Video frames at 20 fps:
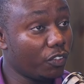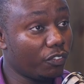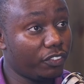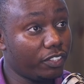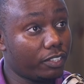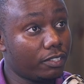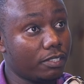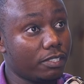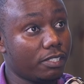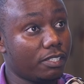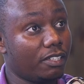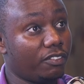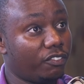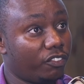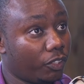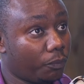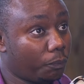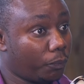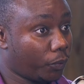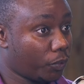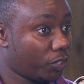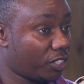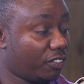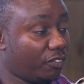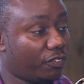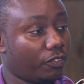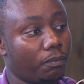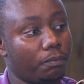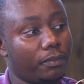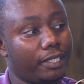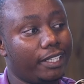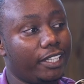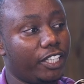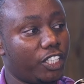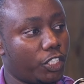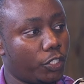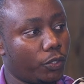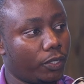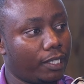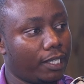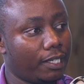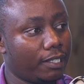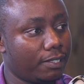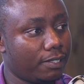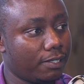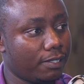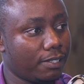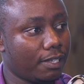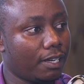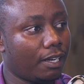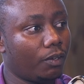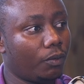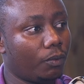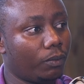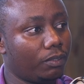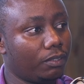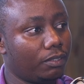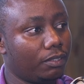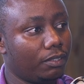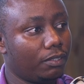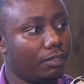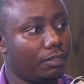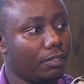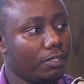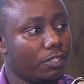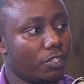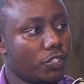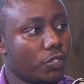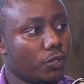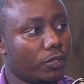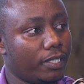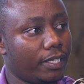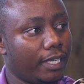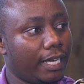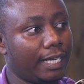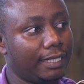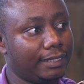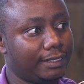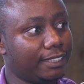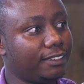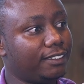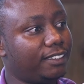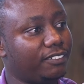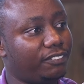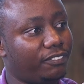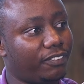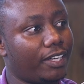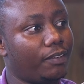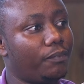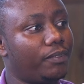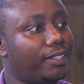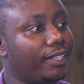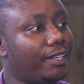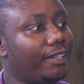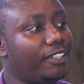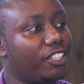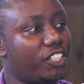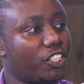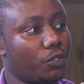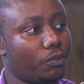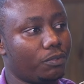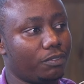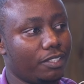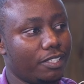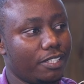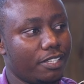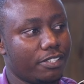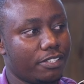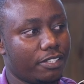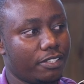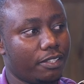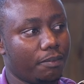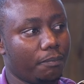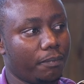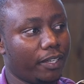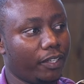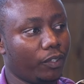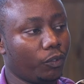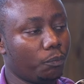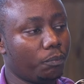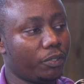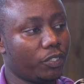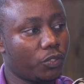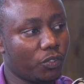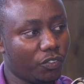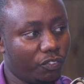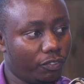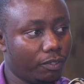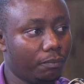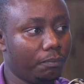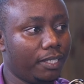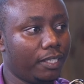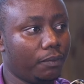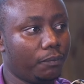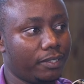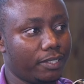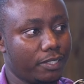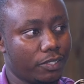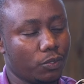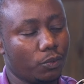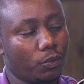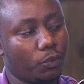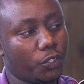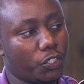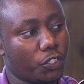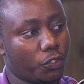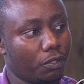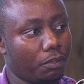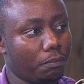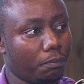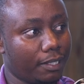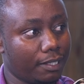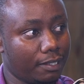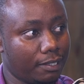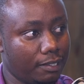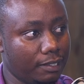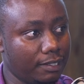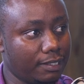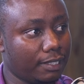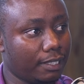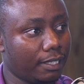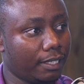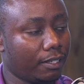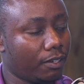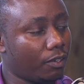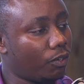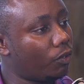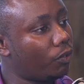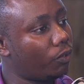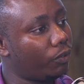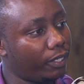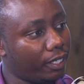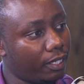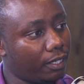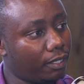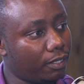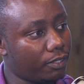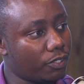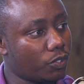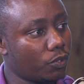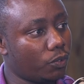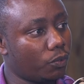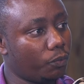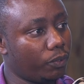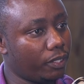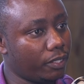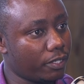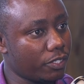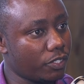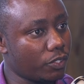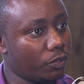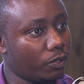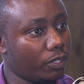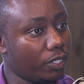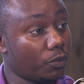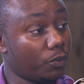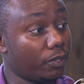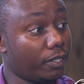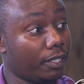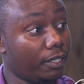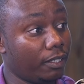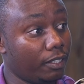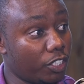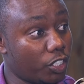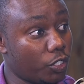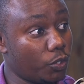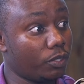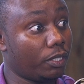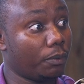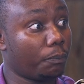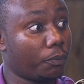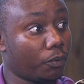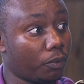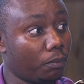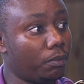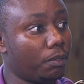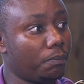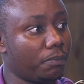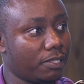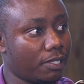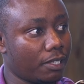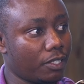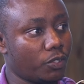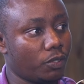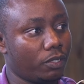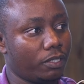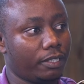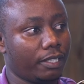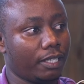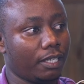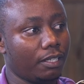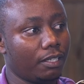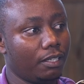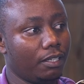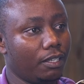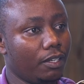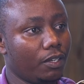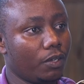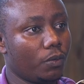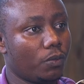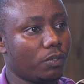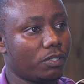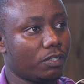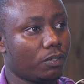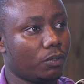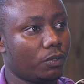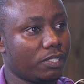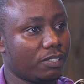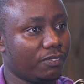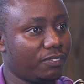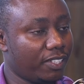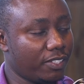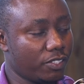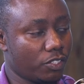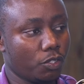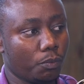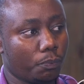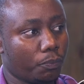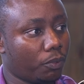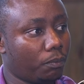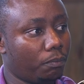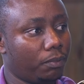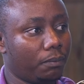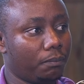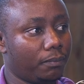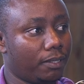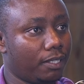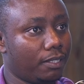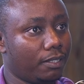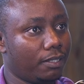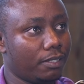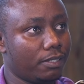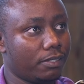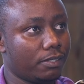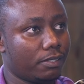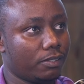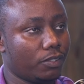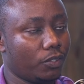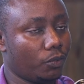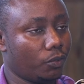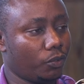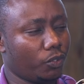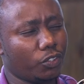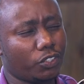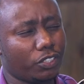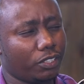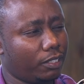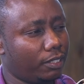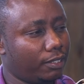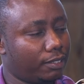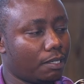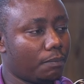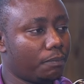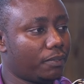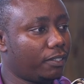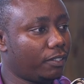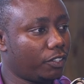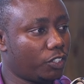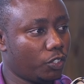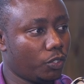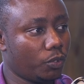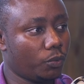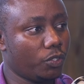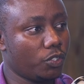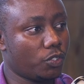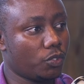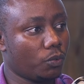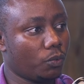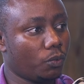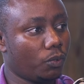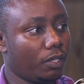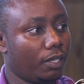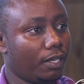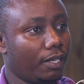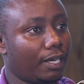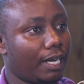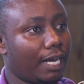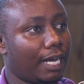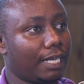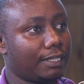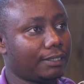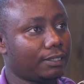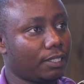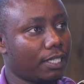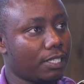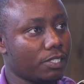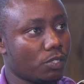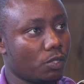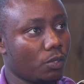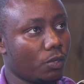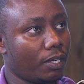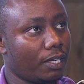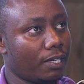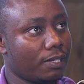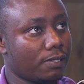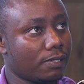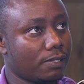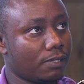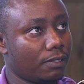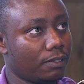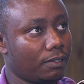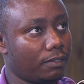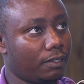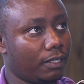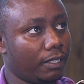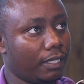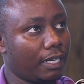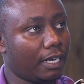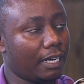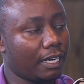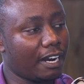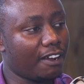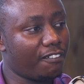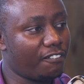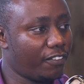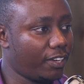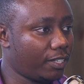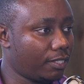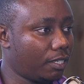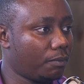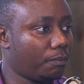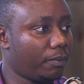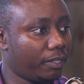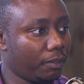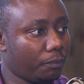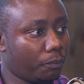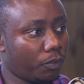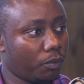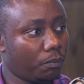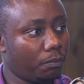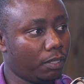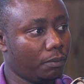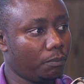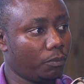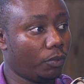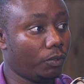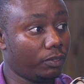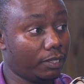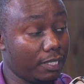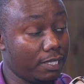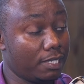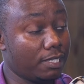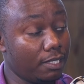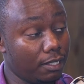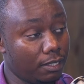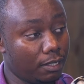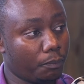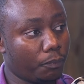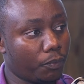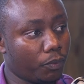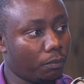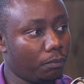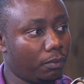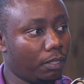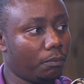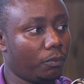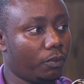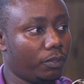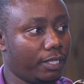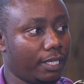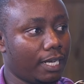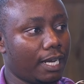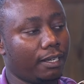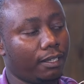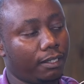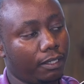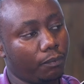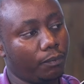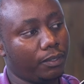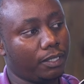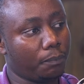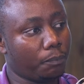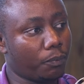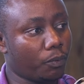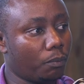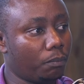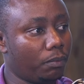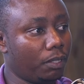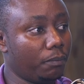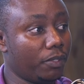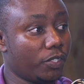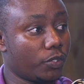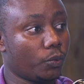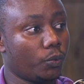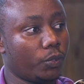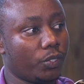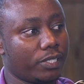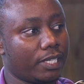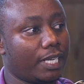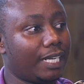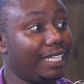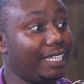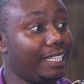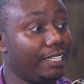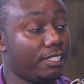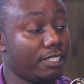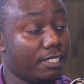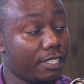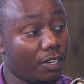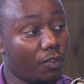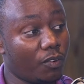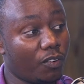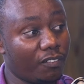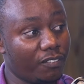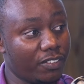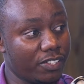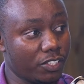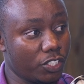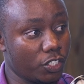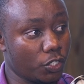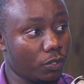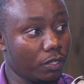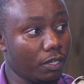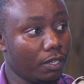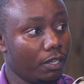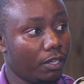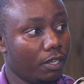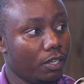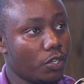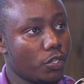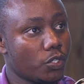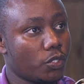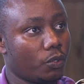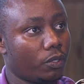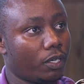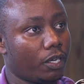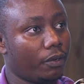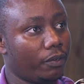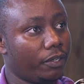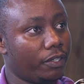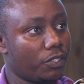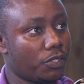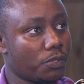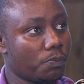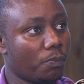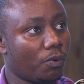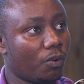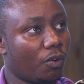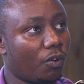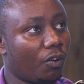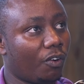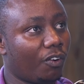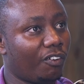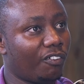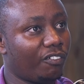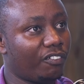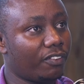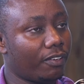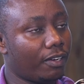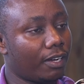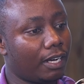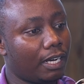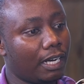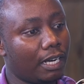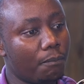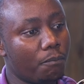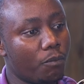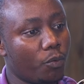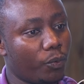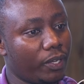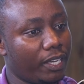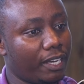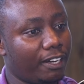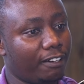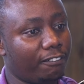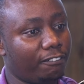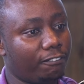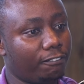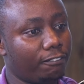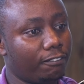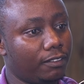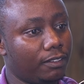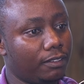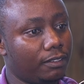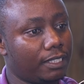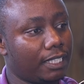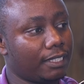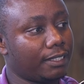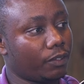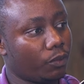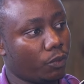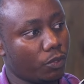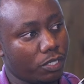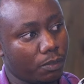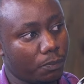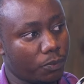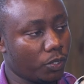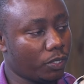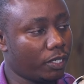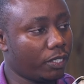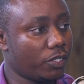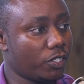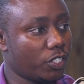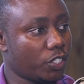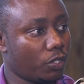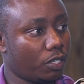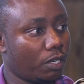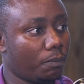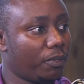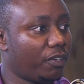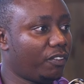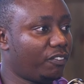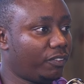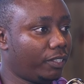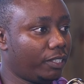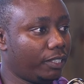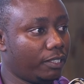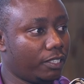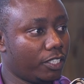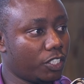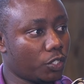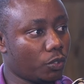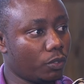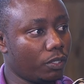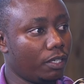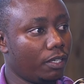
of it is if you approach it from the issue analysis angle, so they identify with the issue. So they may not be too familiar with the solution, but at least they're like, oh yeah, problem, so we resonate with the issue. The problem is actually there. Because if there's no problem, then there is not really something that you're doing. So as long as they are affected by the problem, or they see the problem, or they agree with the problem, it's always an easier conversation. So now it's more of we have done the conceptualization, a bit of validation,